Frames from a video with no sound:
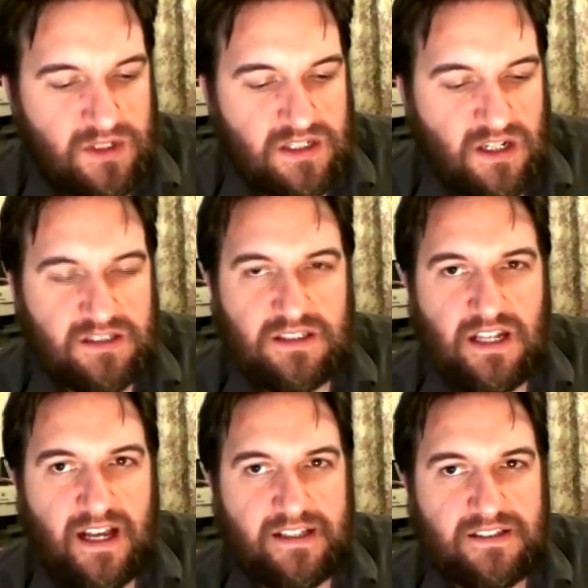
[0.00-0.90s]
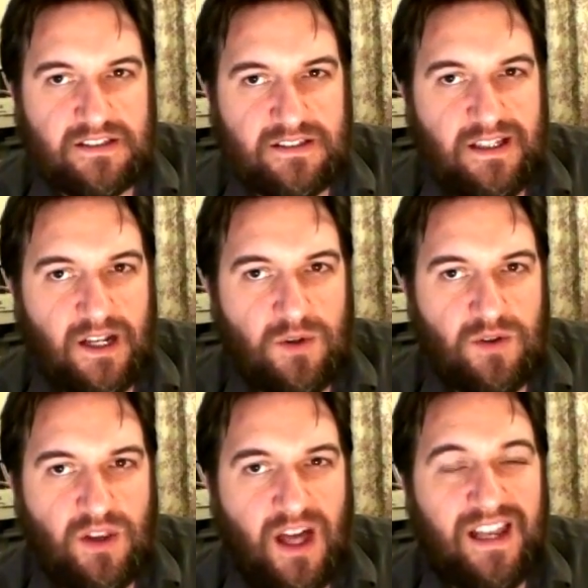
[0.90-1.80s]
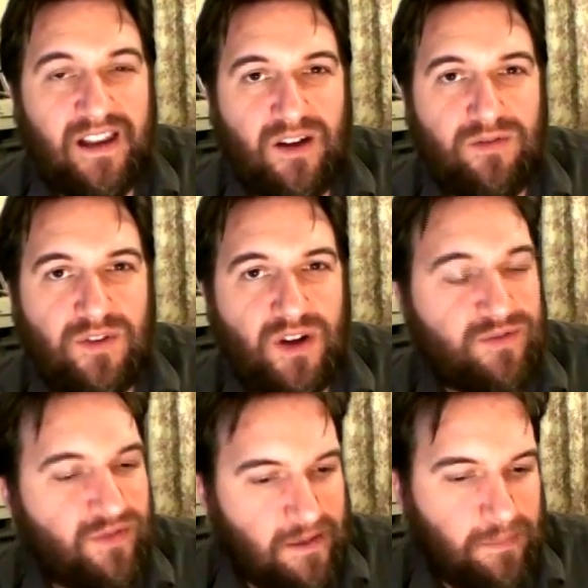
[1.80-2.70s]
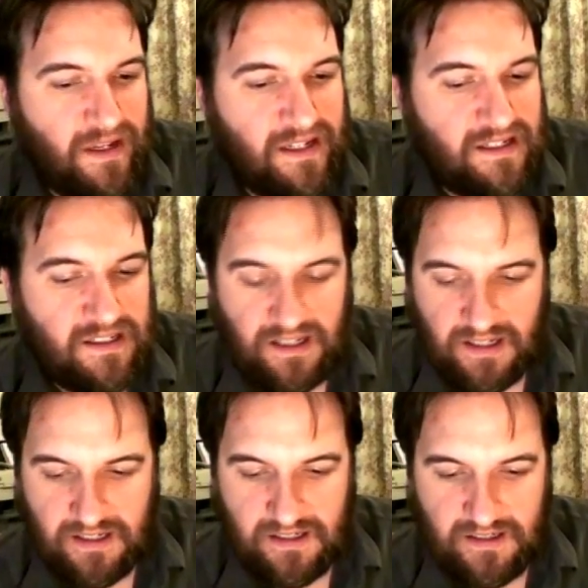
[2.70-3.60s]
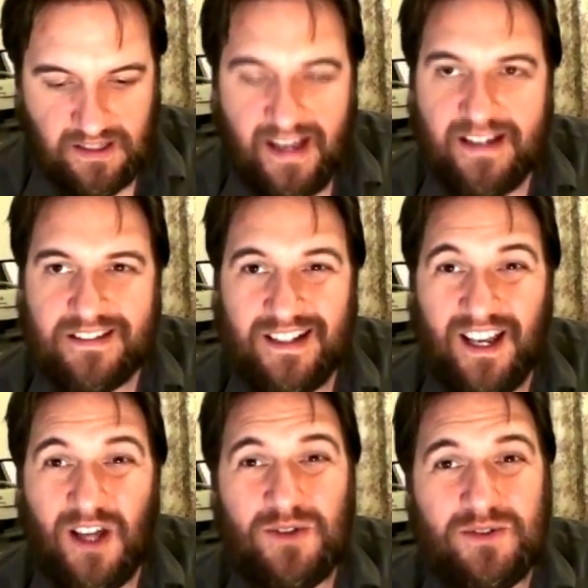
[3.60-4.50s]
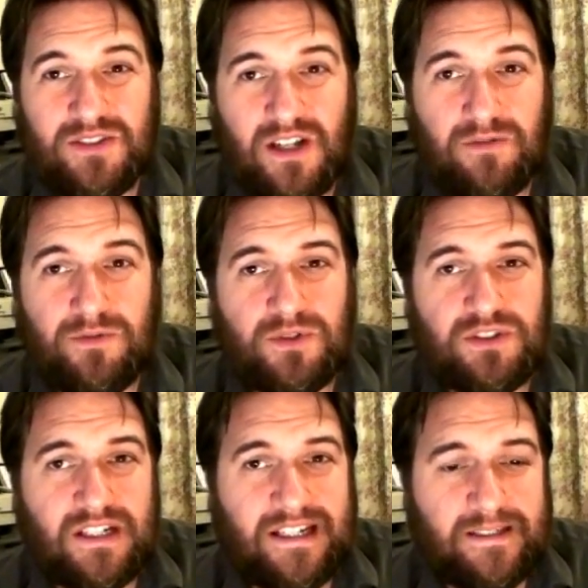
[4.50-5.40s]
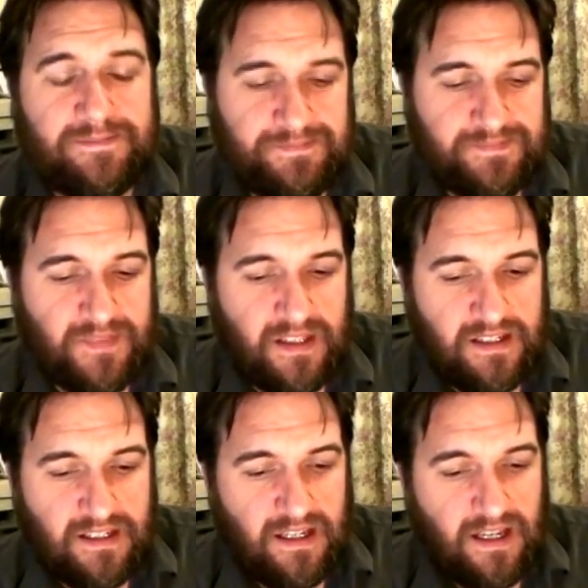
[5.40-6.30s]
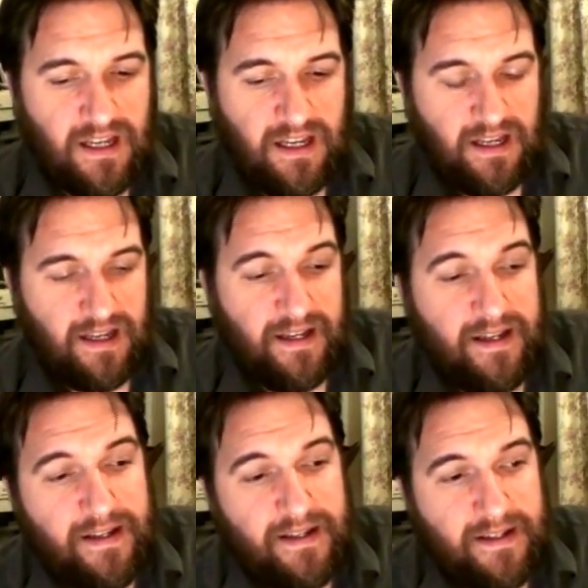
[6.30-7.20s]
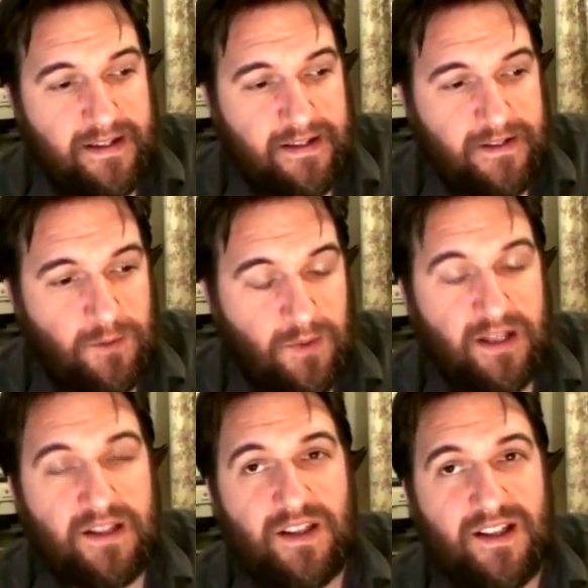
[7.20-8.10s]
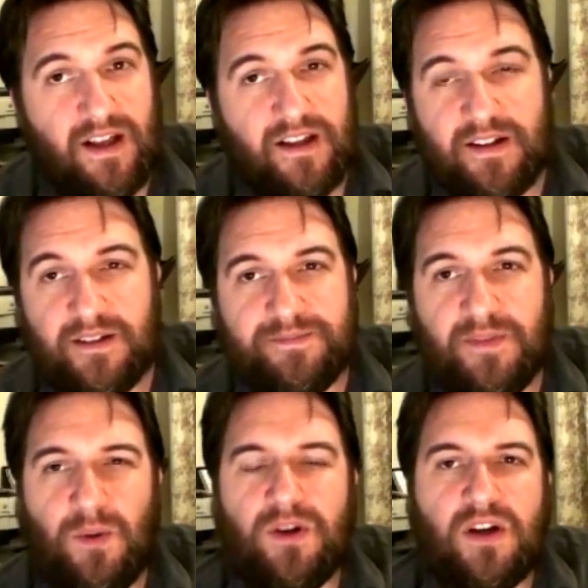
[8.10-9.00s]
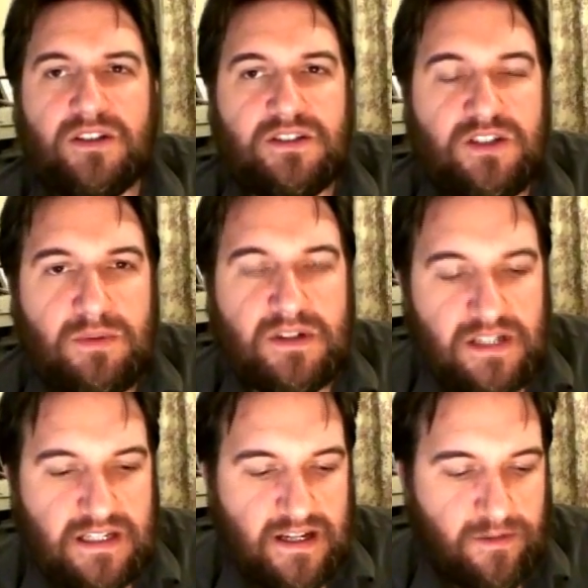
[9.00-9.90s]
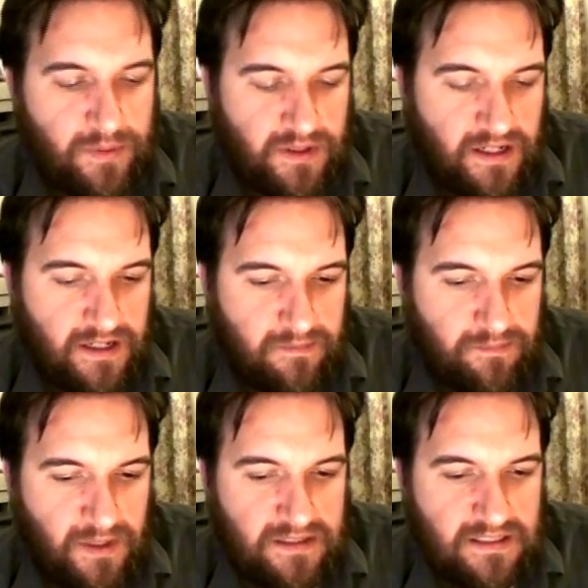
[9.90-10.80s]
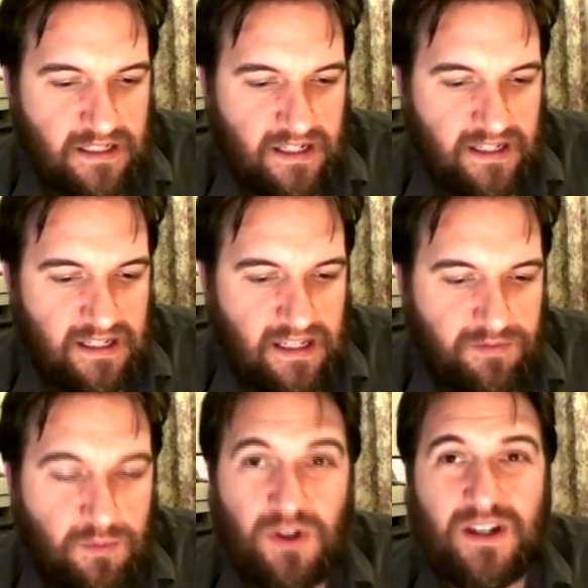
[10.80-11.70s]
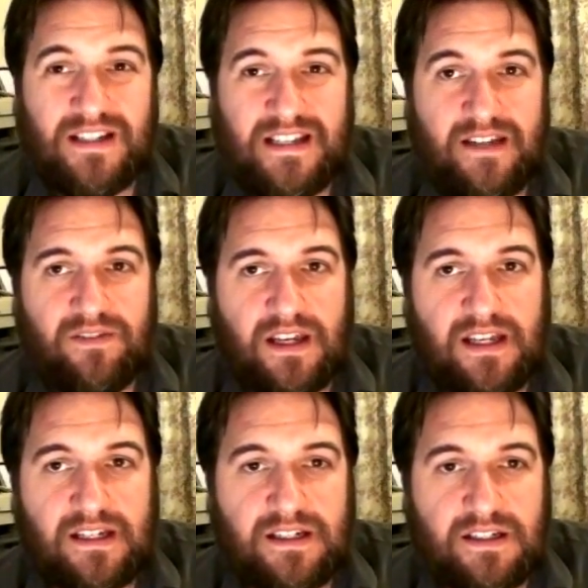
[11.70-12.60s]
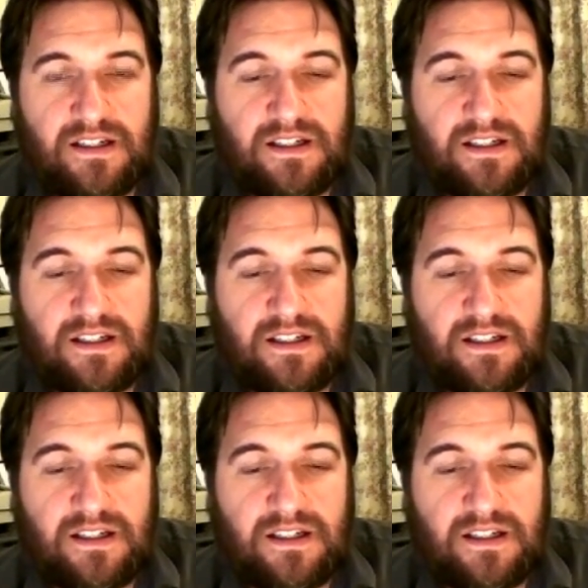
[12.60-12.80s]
which started as, you know, a love of vaping, has closed, unfortunately. Well, I won't go into too much detail, but basically, if you work in TV,